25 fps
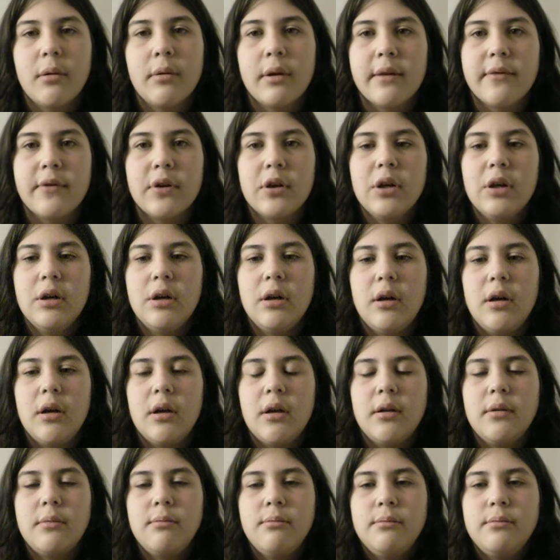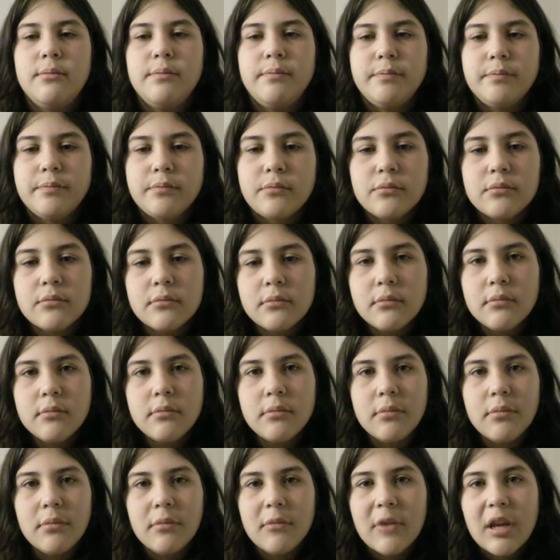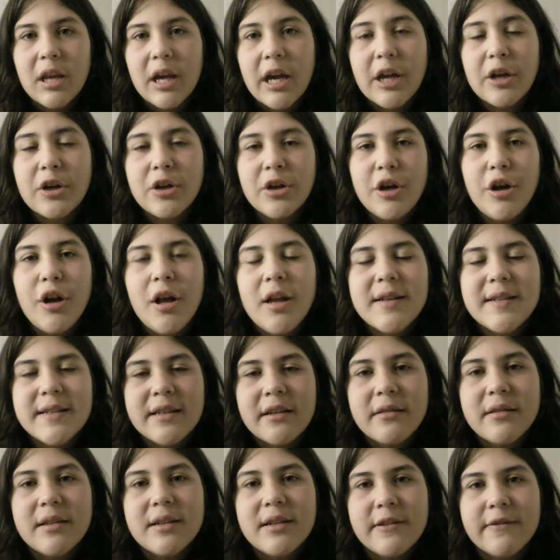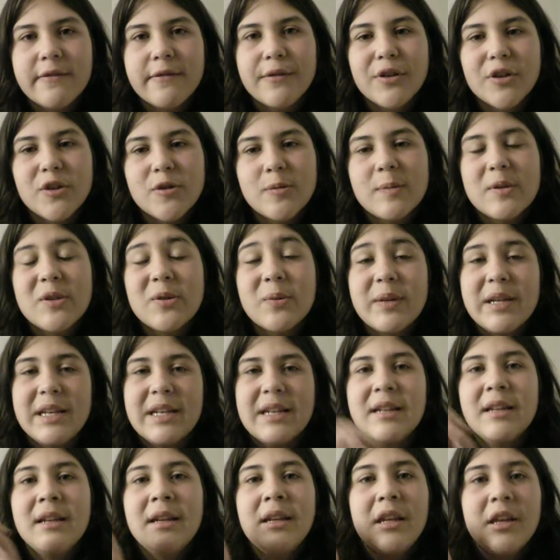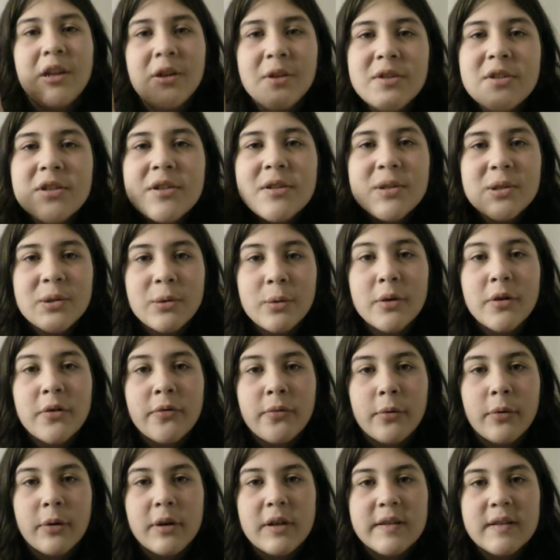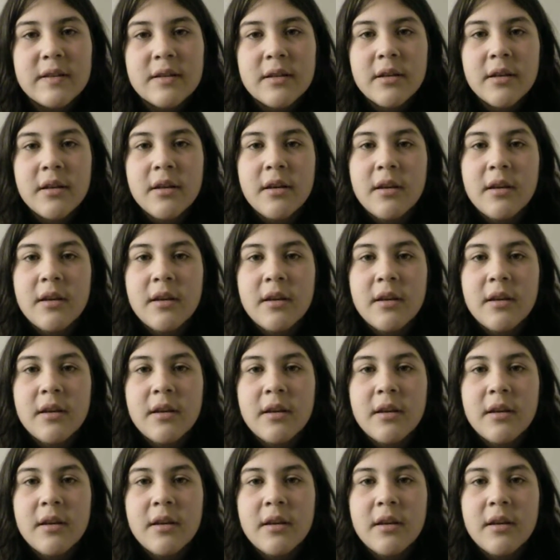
whatever. I could not tell the difference between Kirsten Stewart's voice